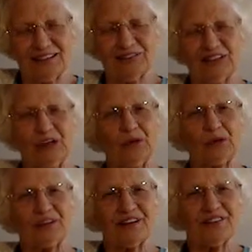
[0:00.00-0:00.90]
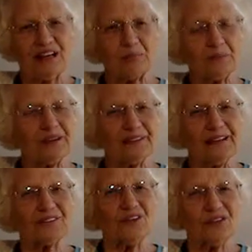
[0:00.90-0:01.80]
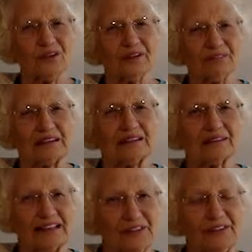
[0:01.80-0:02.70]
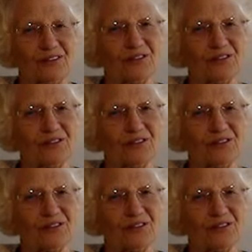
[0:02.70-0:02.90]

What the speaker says: our local assembly, and the National